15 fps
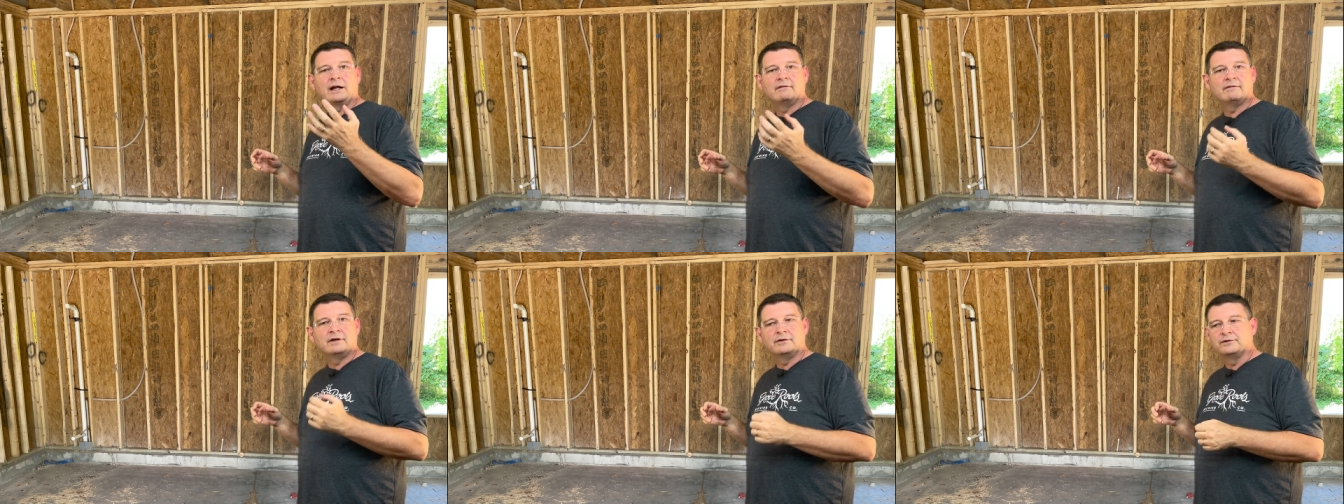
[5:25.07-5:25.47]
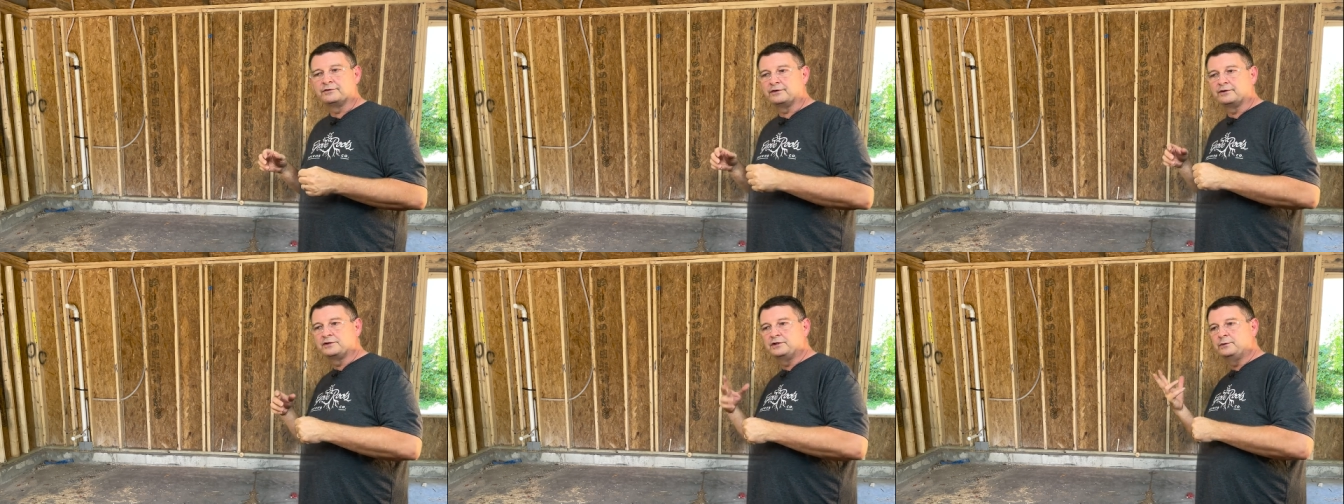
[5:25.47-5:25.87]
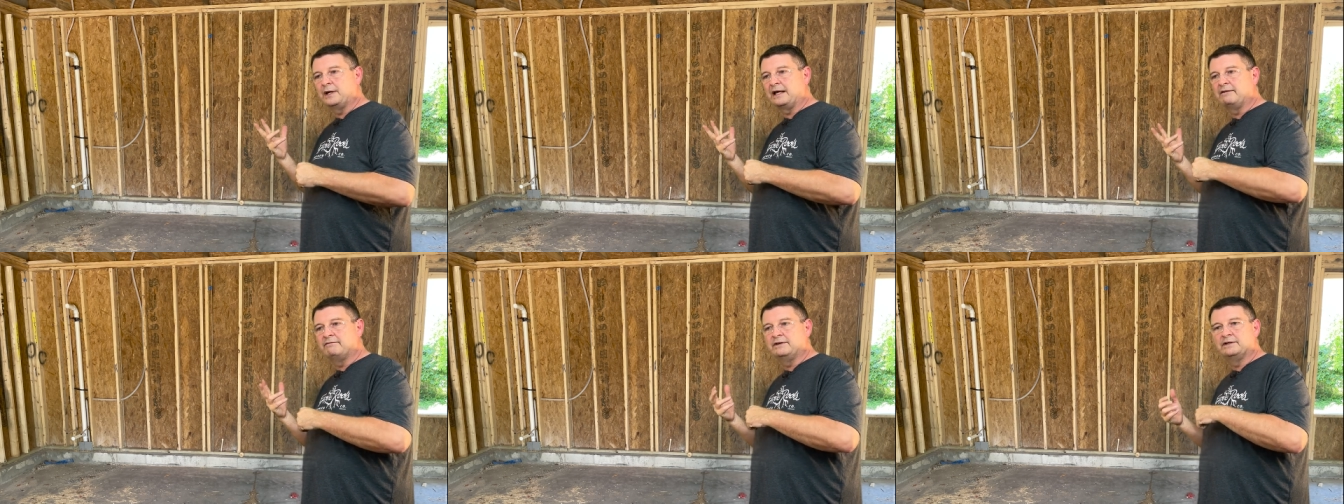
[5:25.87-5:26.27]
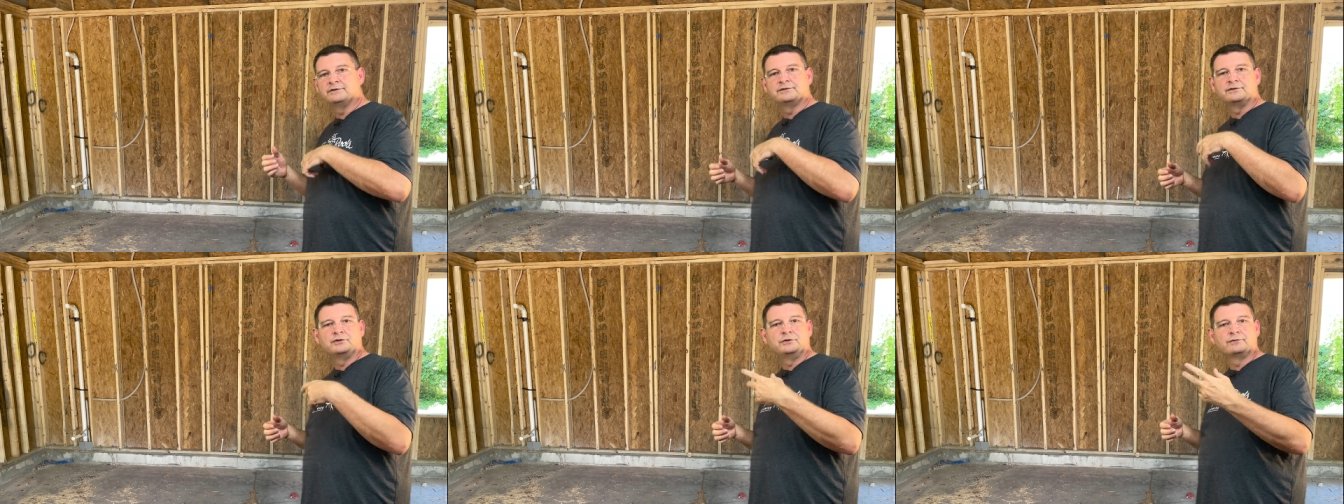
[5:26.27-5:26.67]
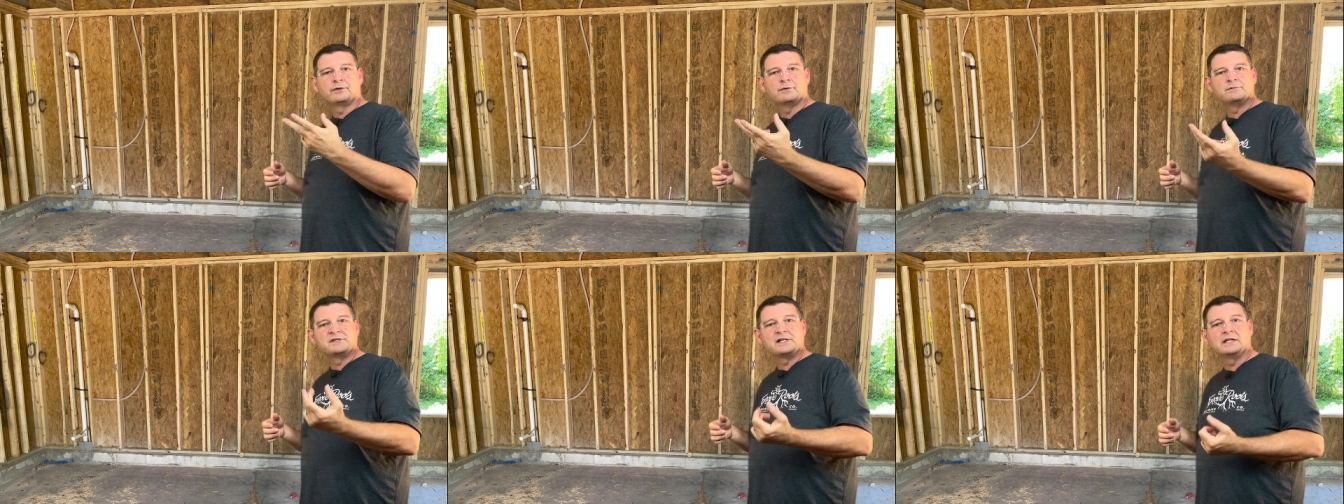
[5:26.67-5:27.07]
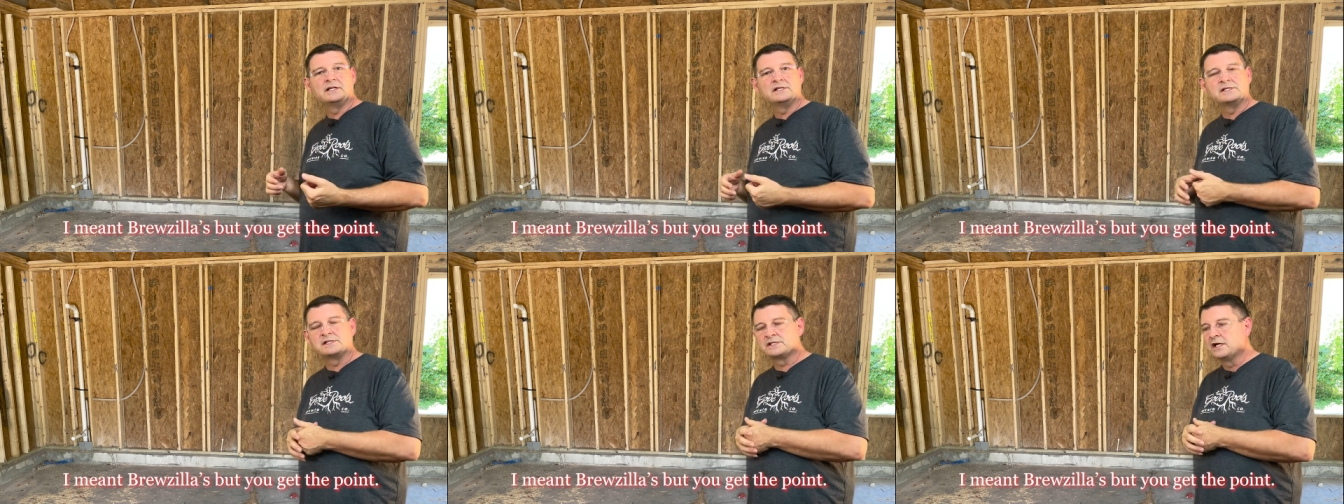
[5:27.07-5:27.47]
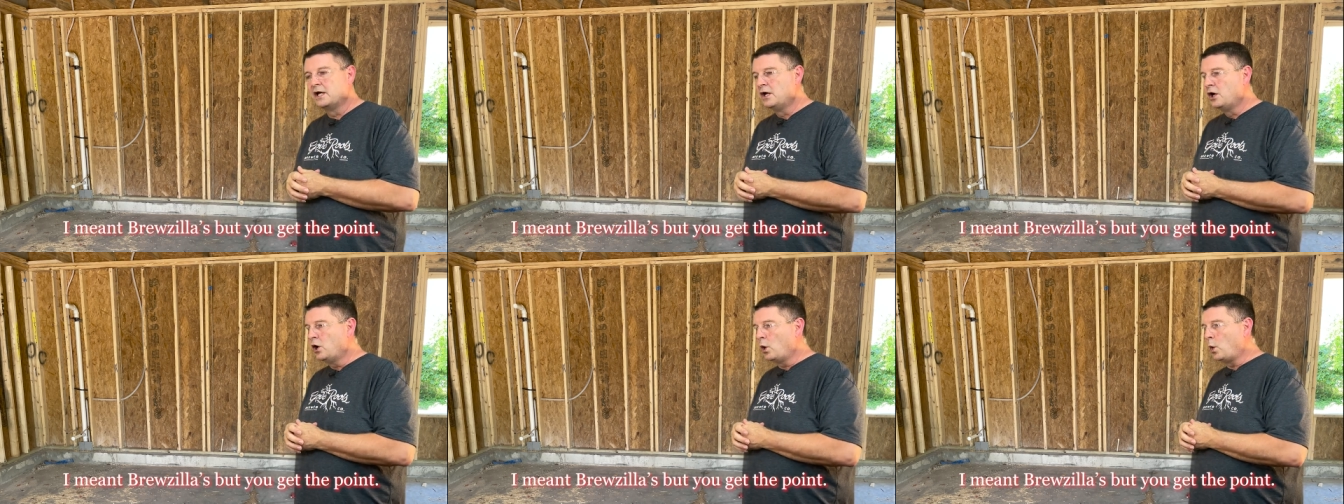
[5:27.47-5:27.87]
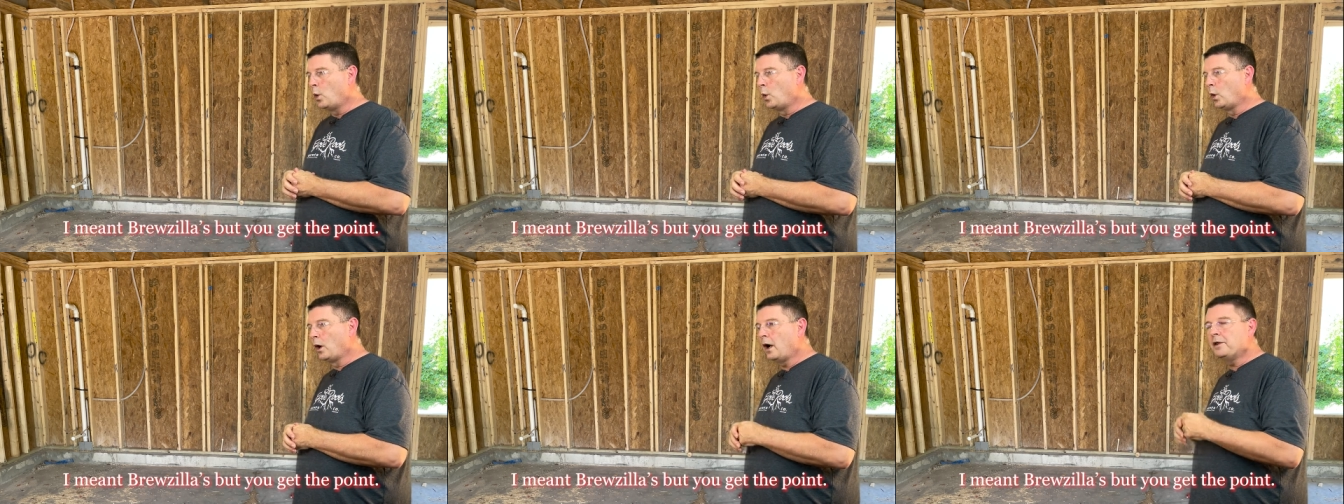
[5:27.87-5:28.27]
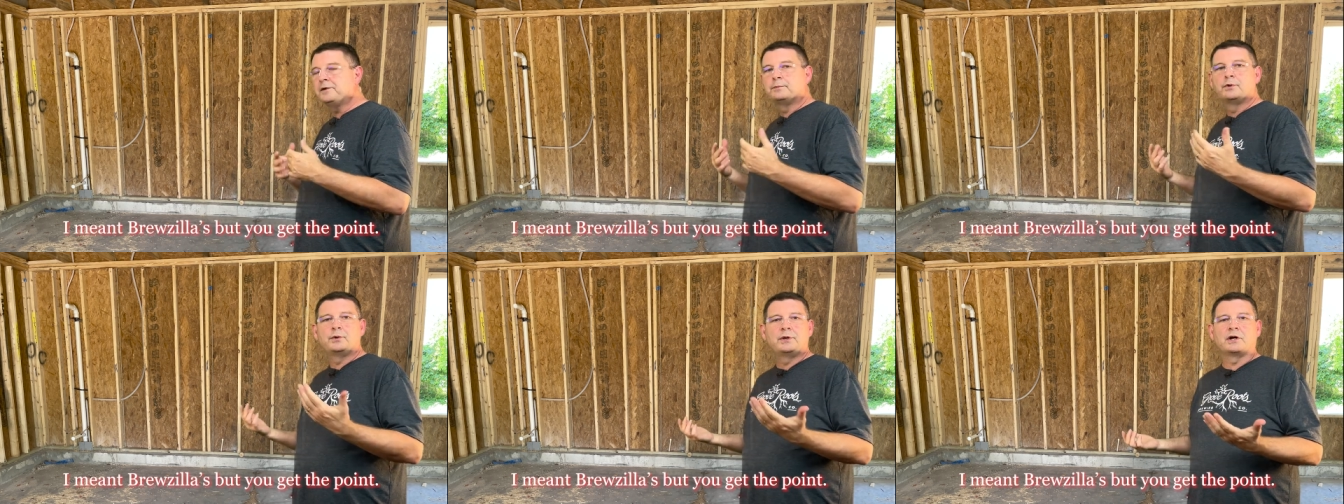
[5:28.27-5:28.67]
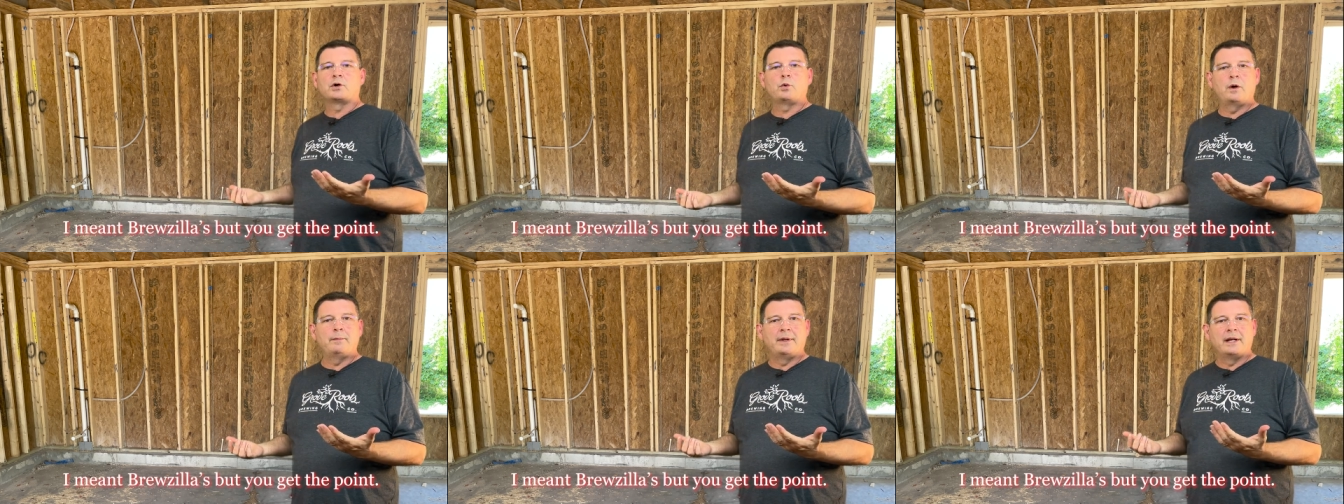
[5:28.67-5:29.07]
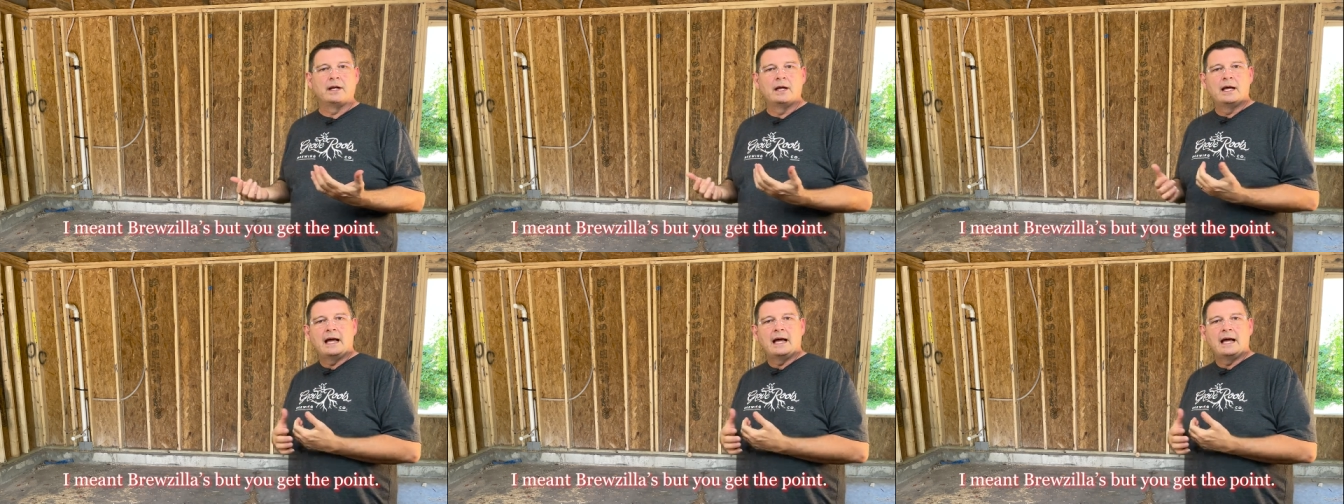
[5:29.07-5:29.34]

anvils or two anvils and two FermZillas or other brewing equipment